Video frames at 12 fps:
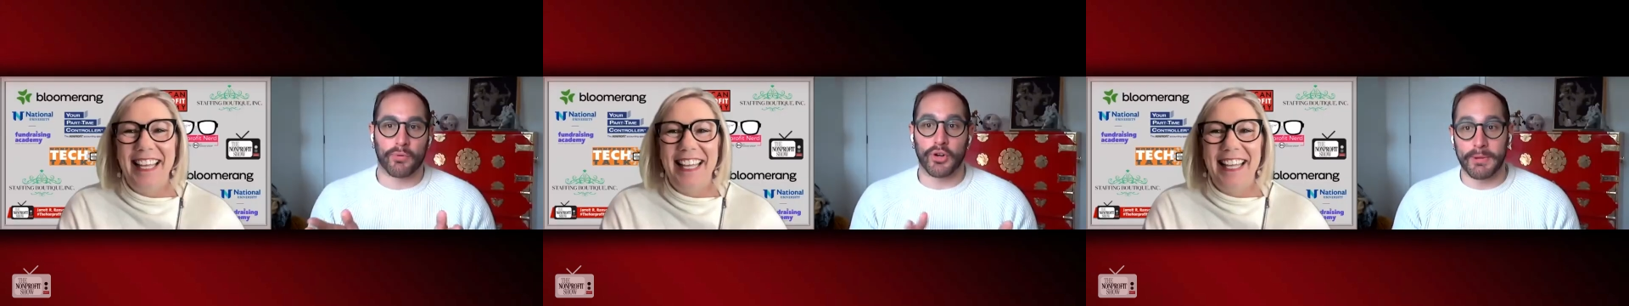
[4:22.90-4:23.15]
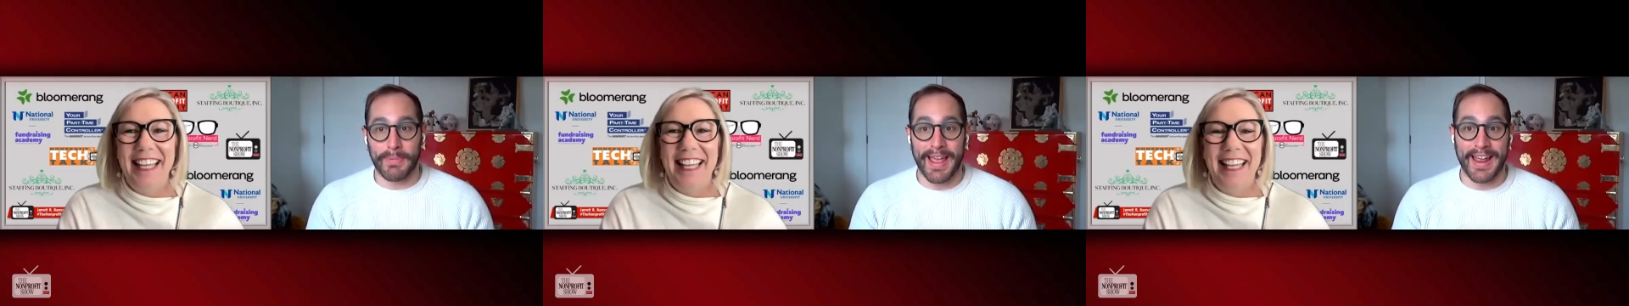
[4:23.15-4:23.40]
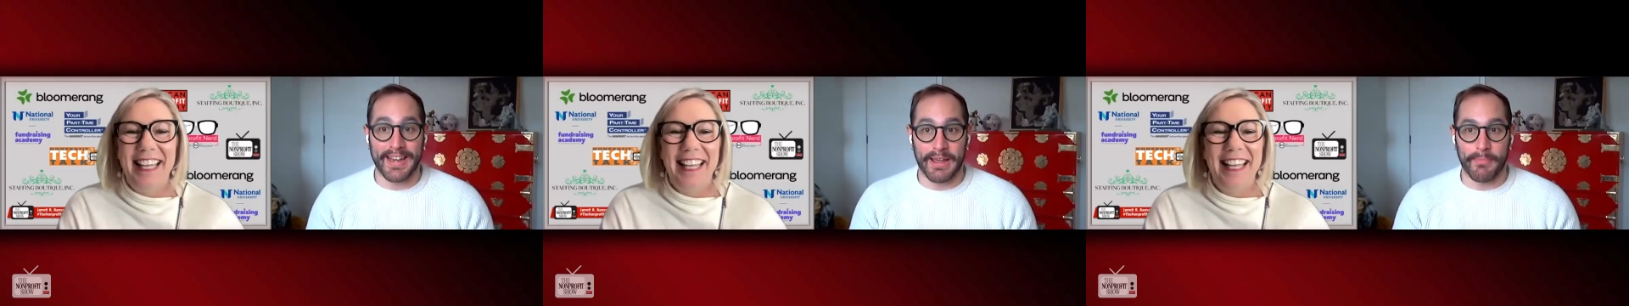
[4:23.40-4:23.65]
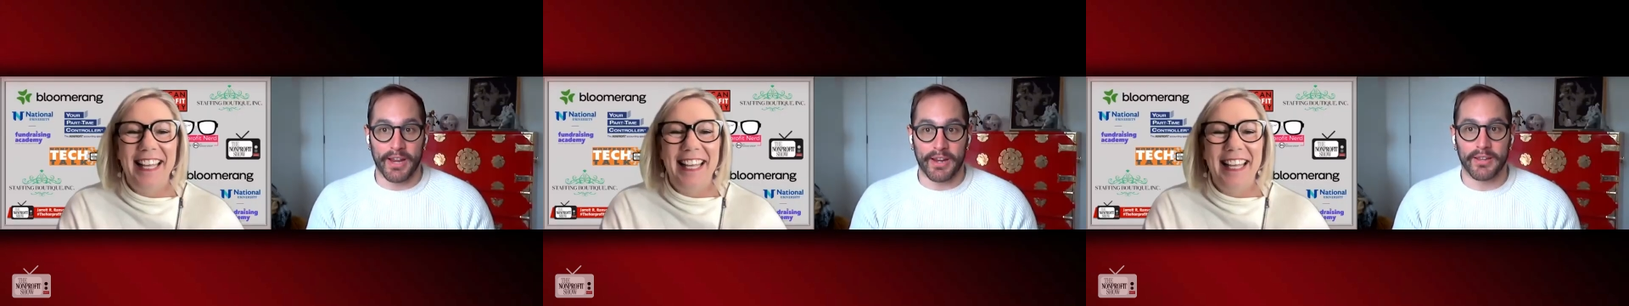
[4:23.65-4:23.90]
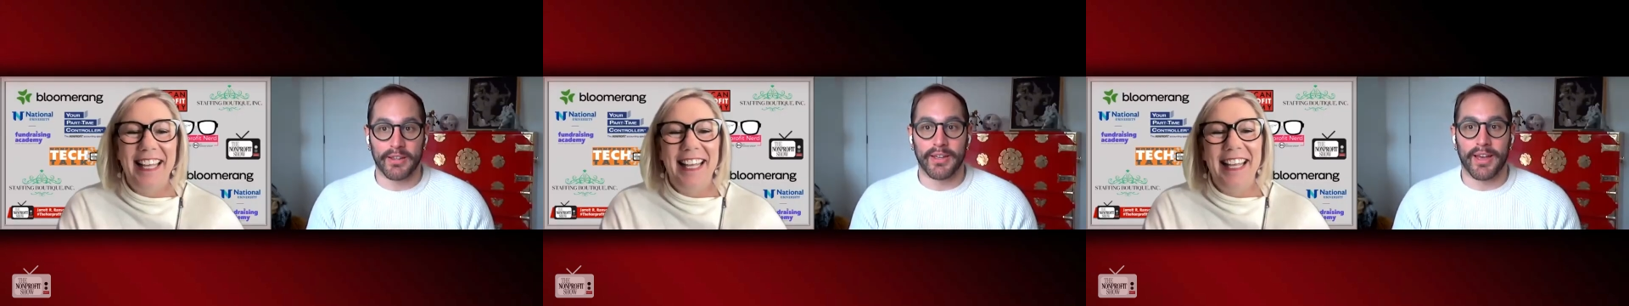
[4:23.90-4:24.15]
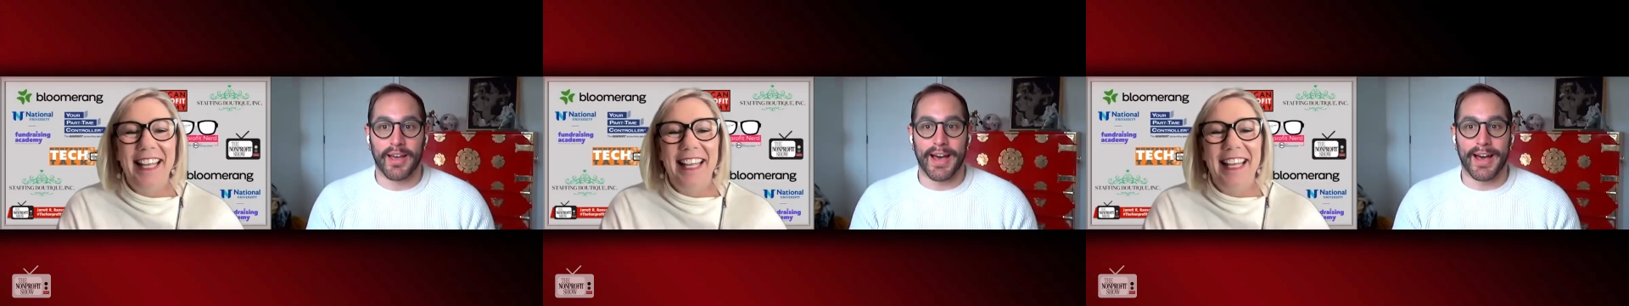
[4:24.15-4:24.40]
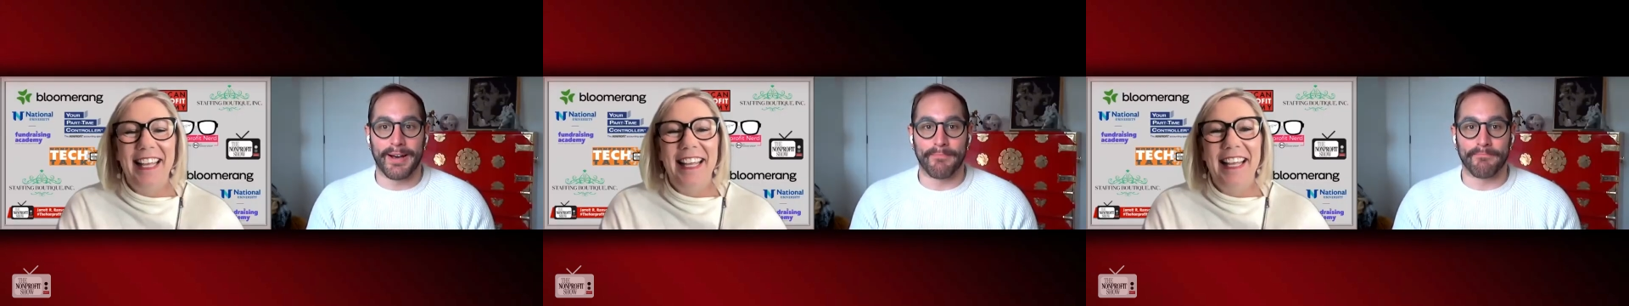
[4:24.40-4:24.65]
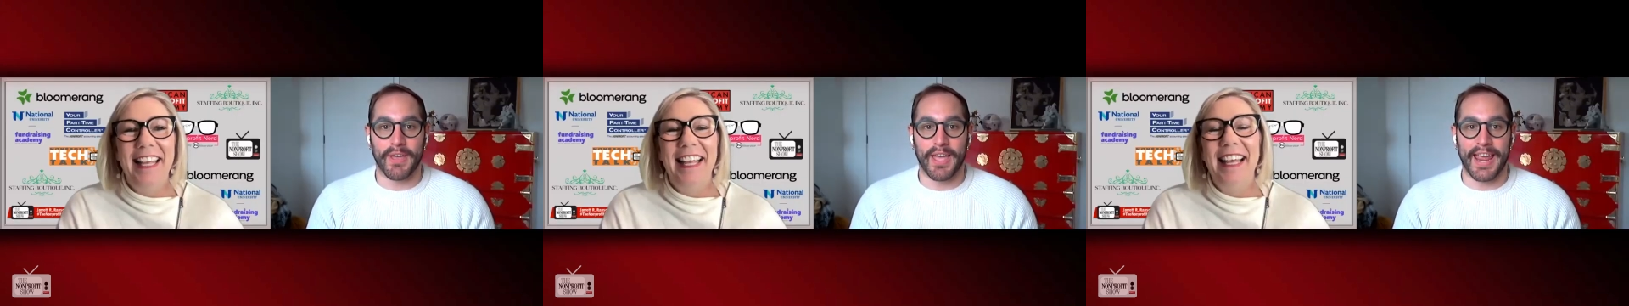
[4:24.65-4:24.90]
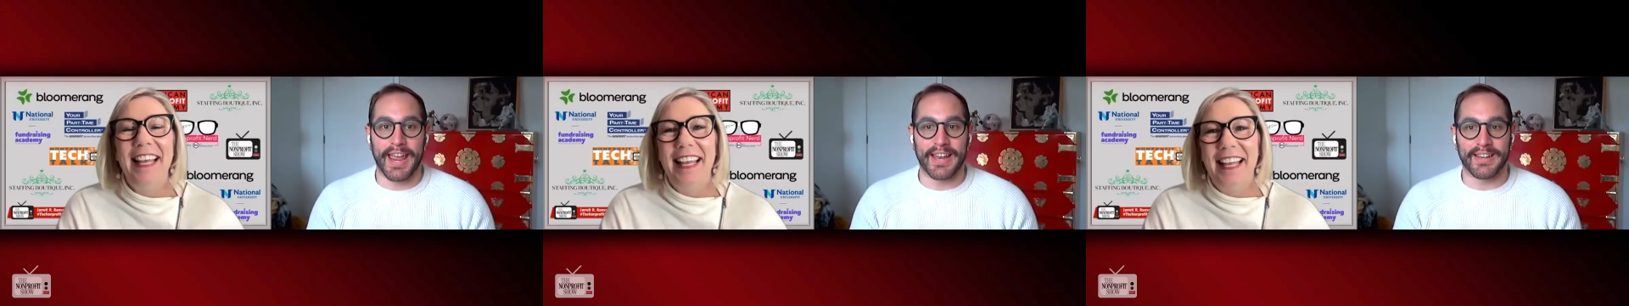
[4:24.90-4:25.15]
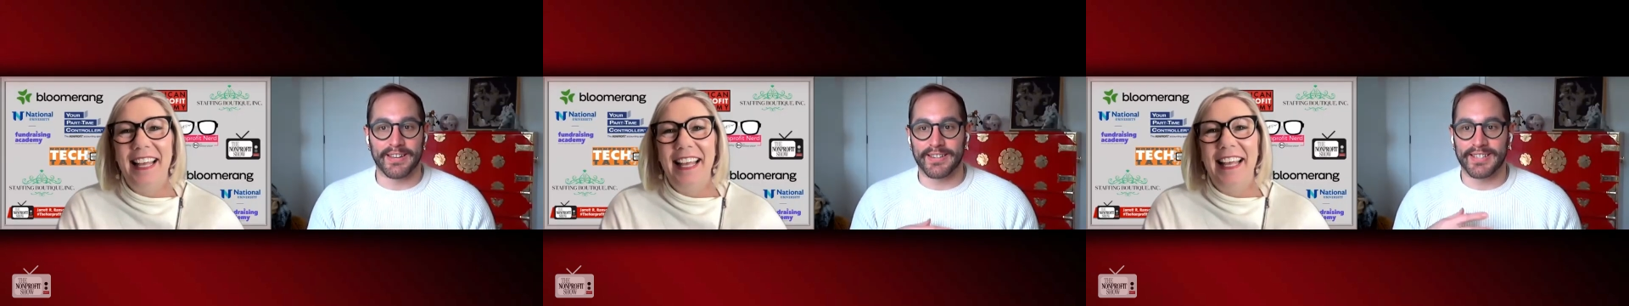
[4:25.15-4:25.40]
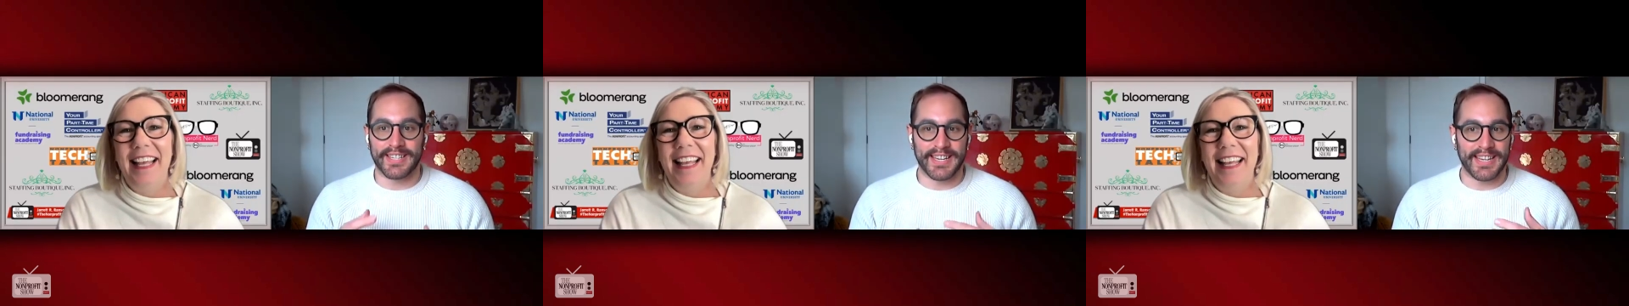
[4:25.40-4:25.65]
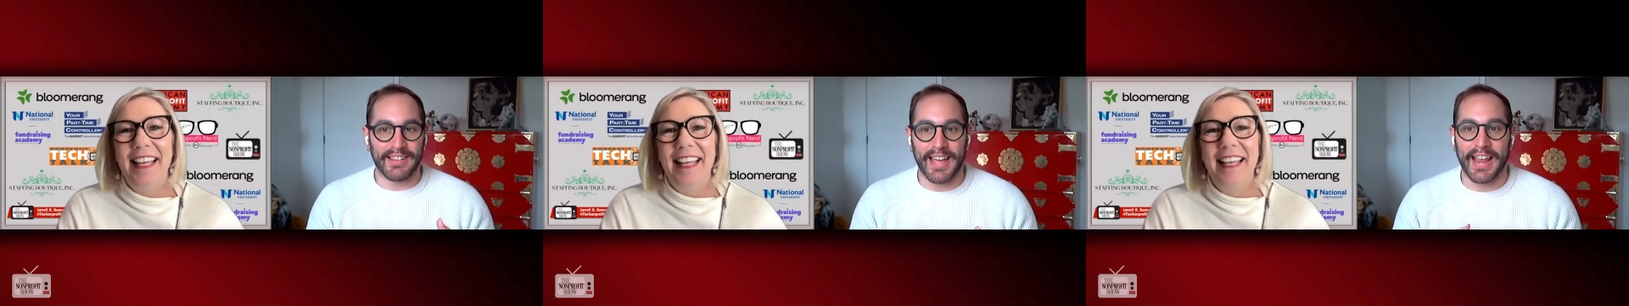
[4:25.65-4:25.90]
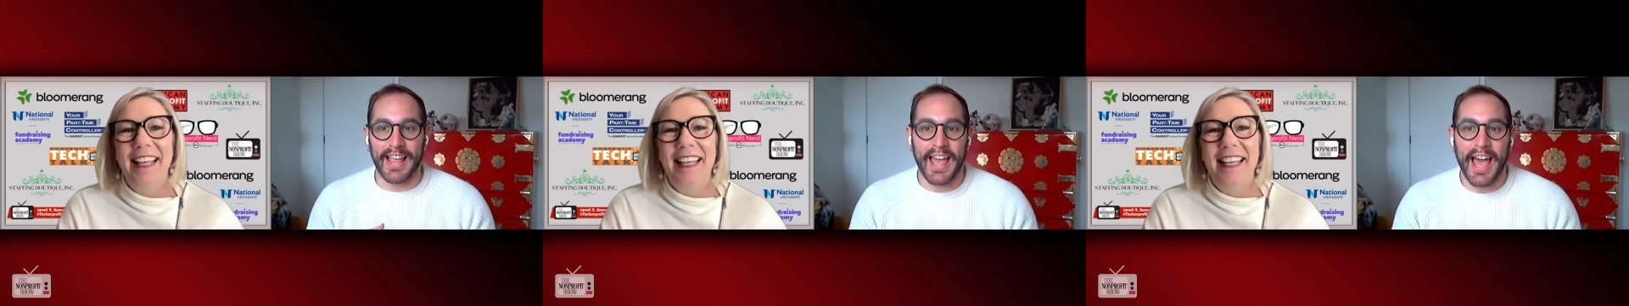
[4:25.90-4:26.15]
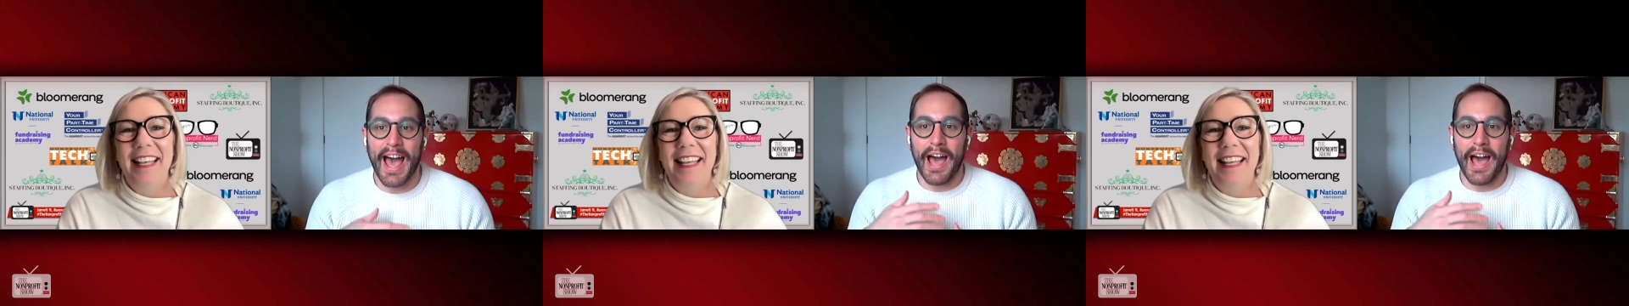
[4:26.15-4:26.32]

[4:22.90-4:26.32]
Speaker 1: pre-pandemic and see like